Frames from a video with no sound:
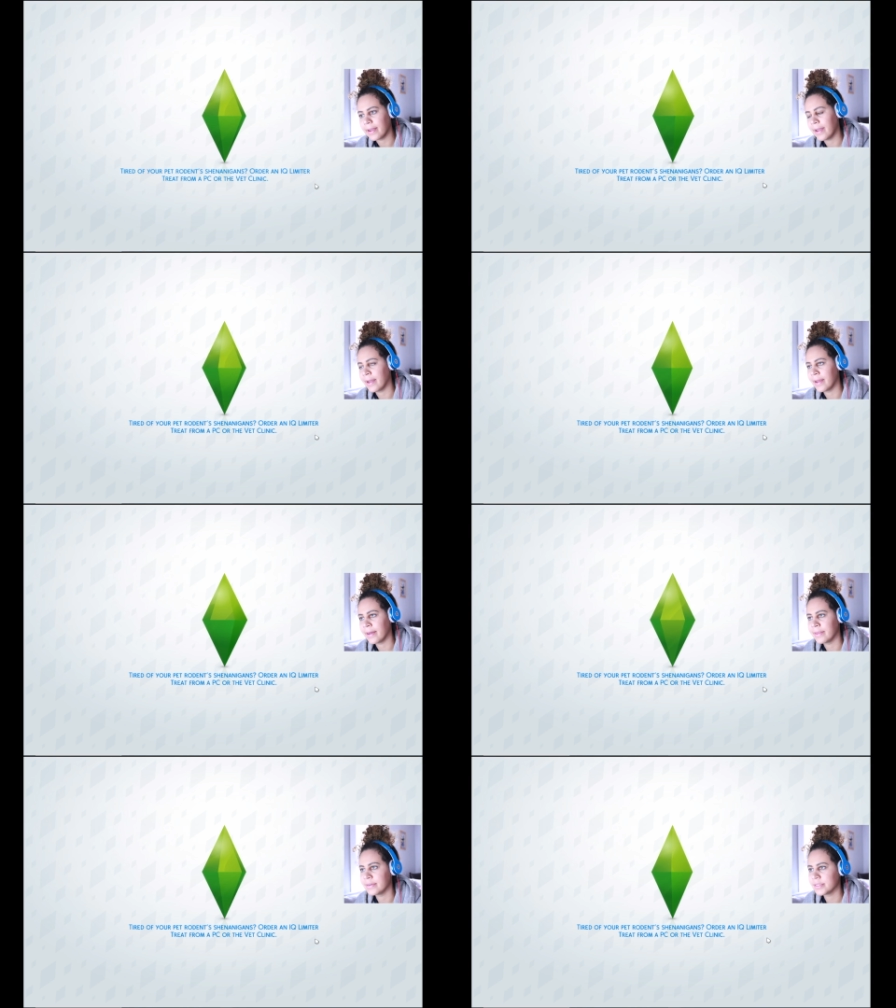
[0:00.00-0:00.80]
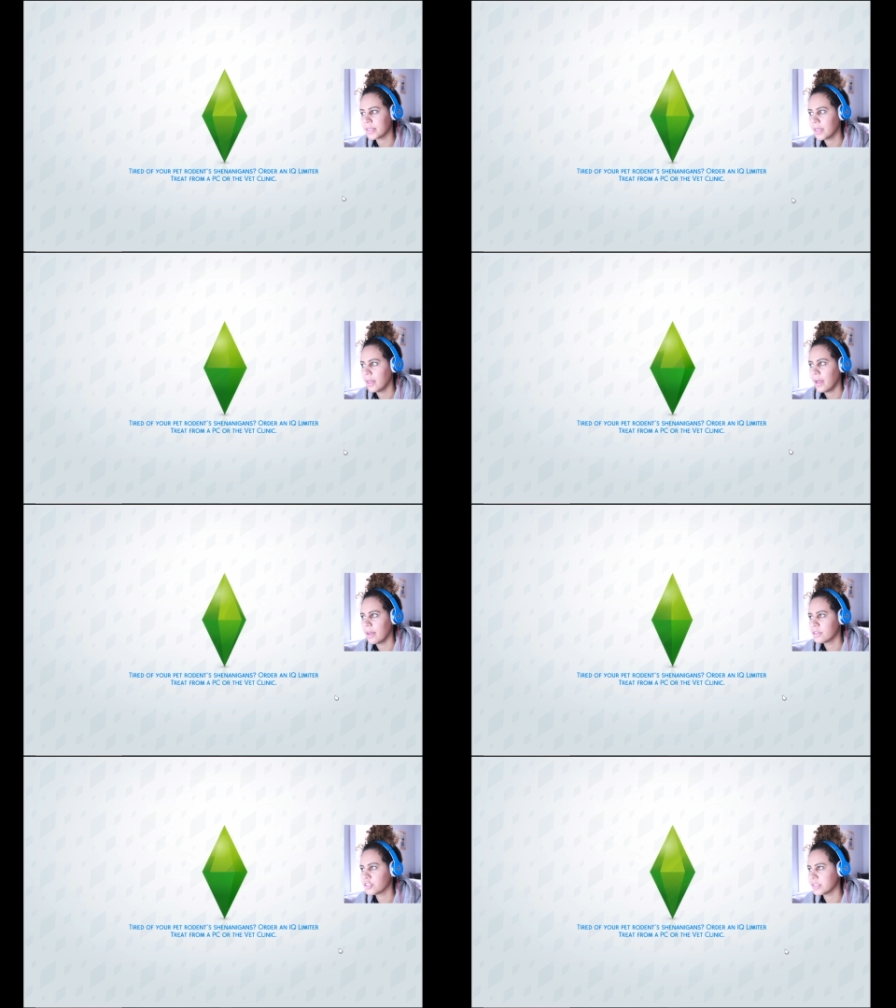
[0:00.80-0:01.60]
and
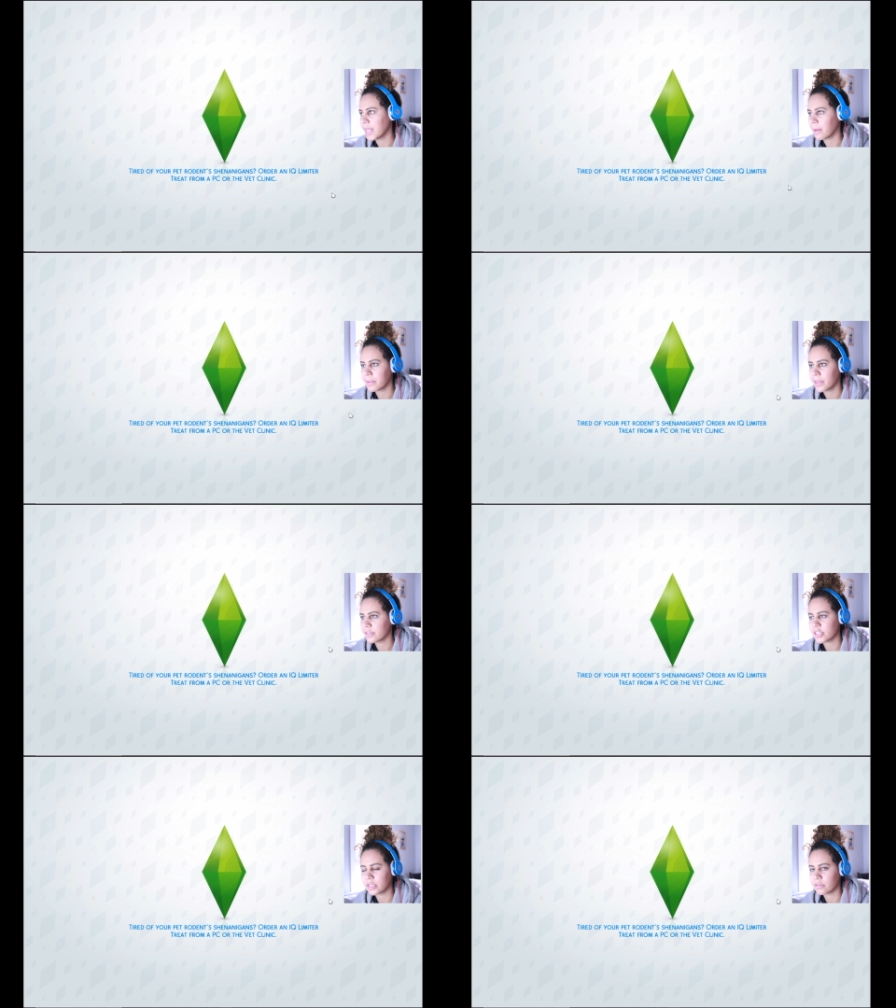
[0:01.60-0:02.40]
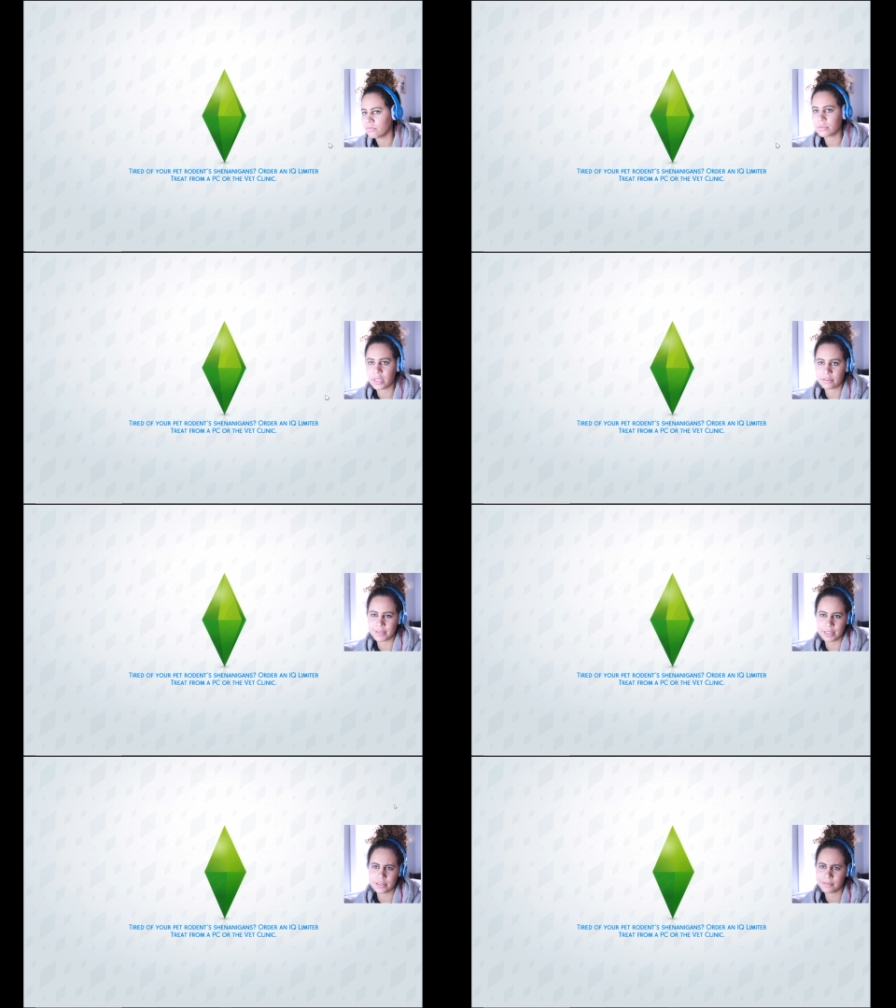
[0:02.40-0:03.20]
she's happy that she lives like
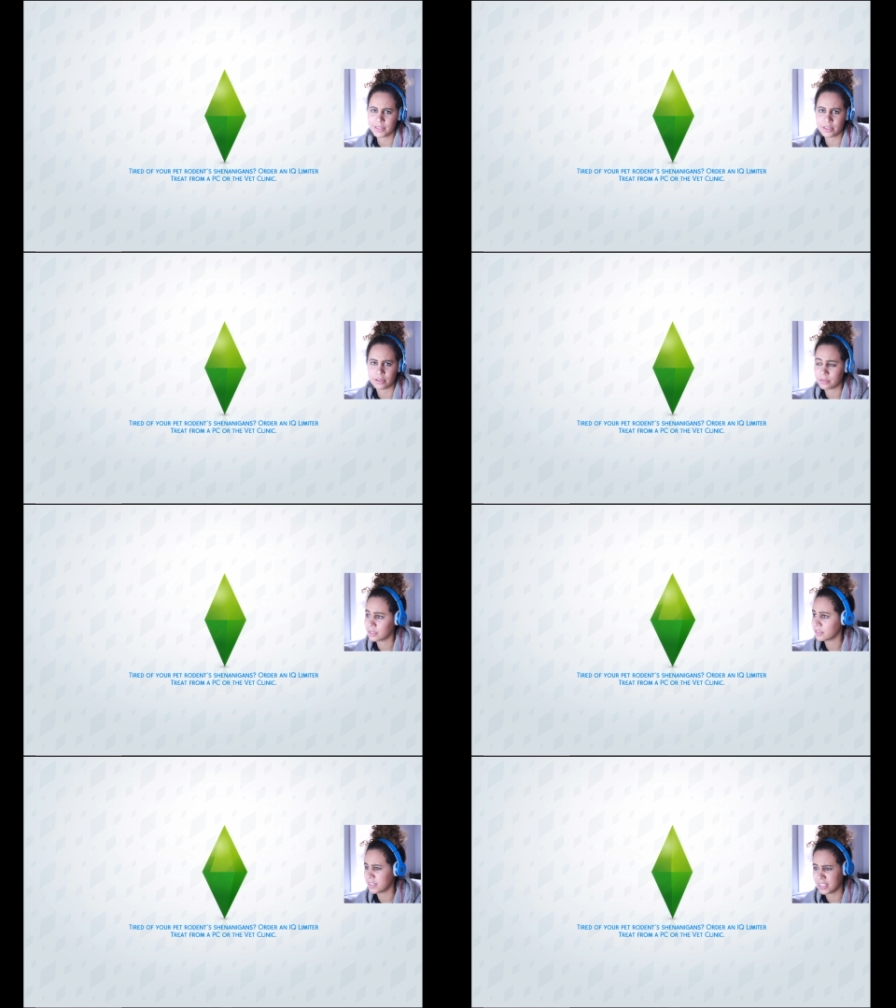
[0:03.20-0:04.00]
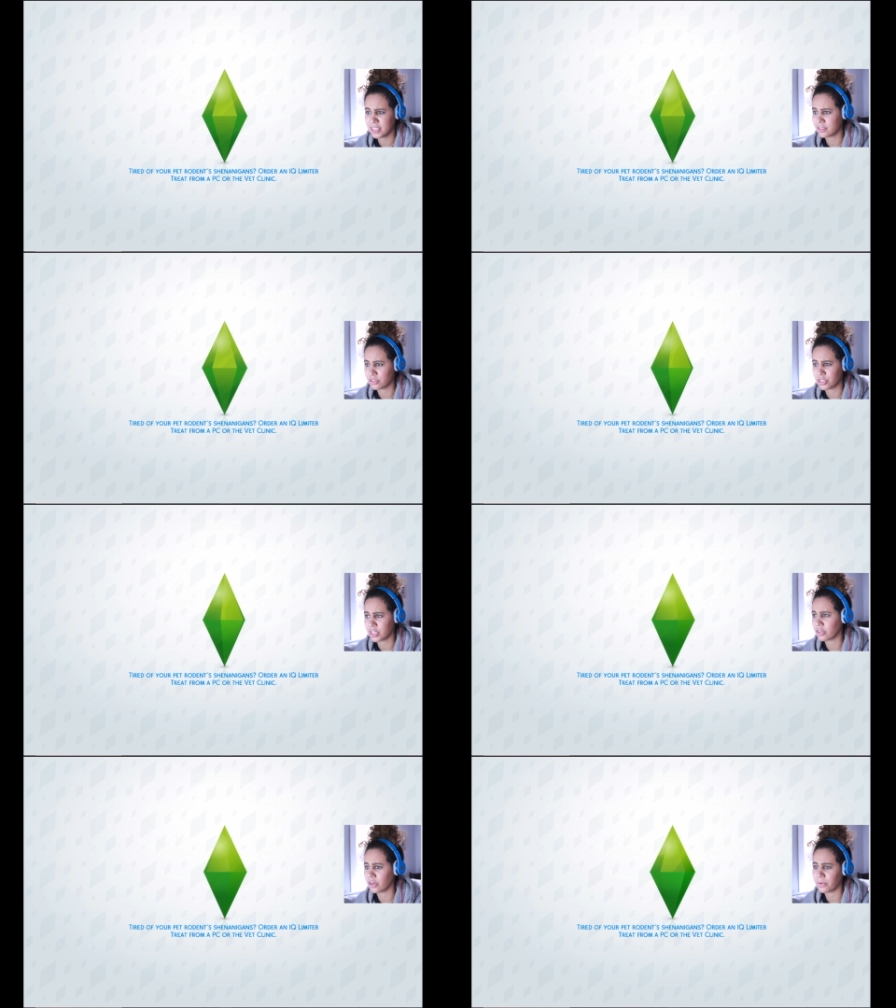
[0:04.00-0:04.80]
relatively close to the city so she
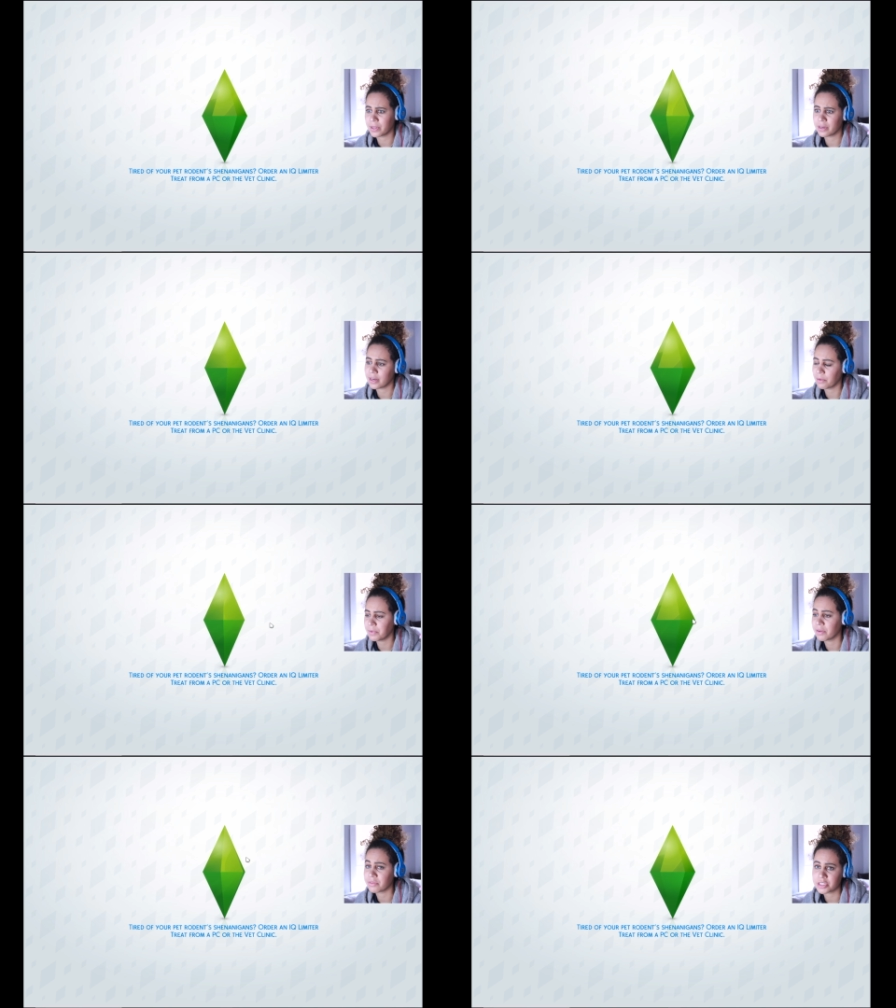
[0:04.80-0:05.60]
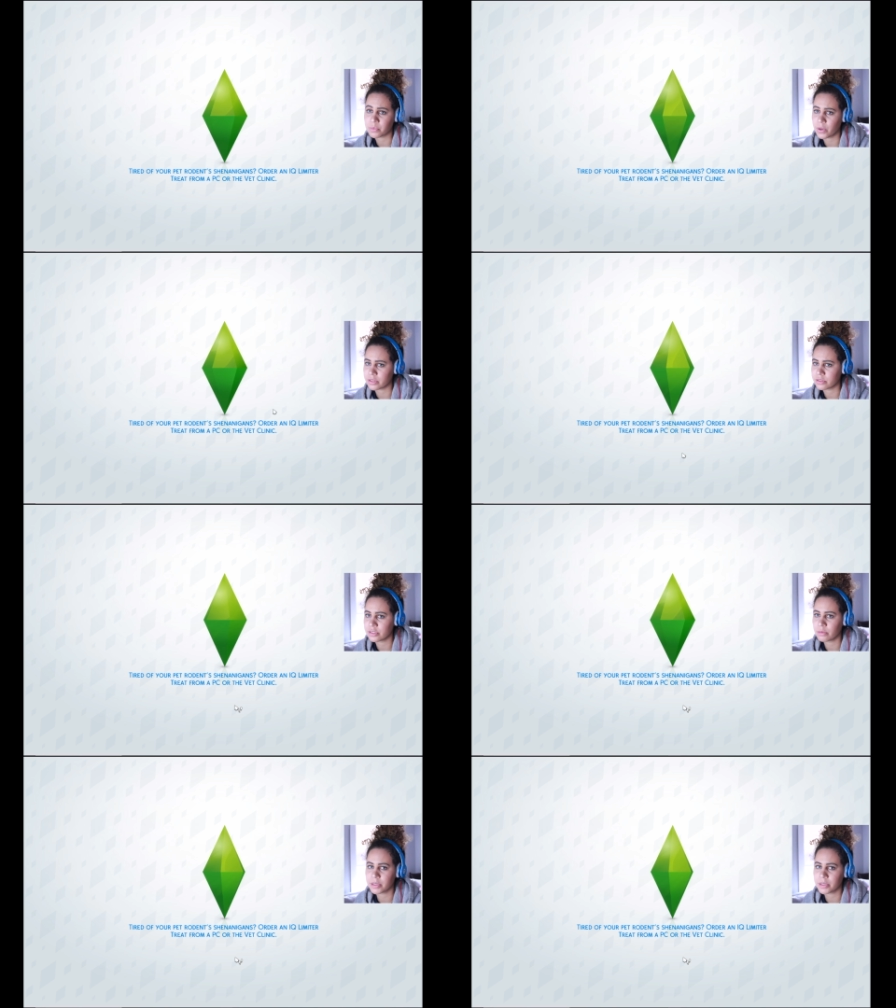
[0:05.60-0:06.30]
can go in and out whenever she wants to,